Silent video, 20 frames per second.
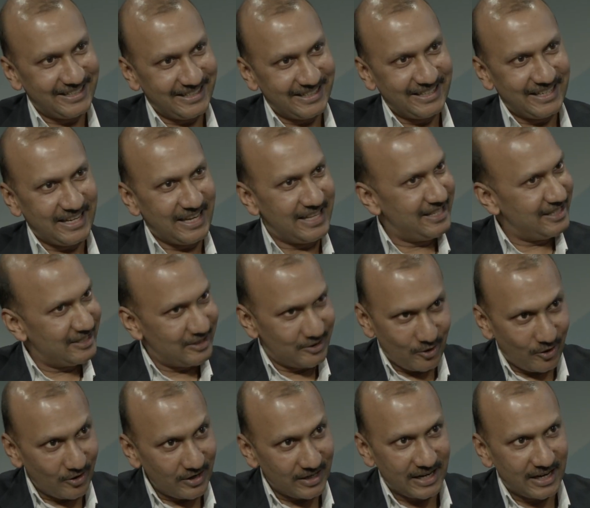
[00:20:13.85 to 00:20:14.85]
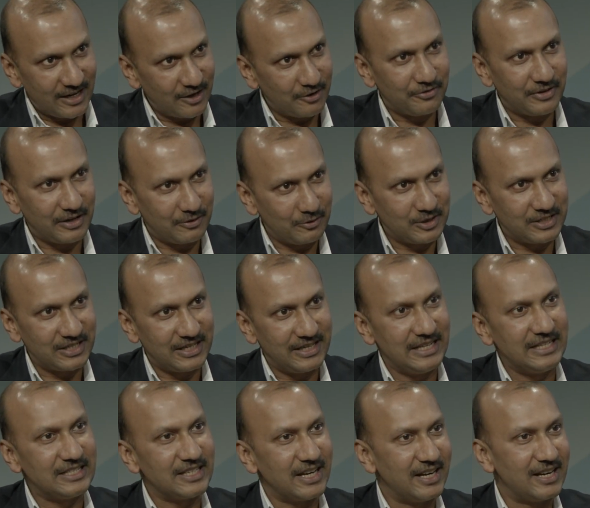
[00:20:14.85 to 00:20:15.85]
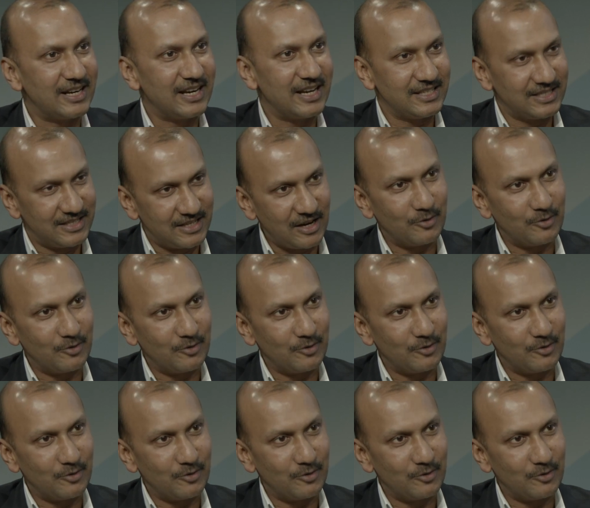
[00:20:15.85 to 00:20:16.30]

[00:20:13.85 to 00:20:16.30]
Mm. And this is all kind of, I would say, decentralized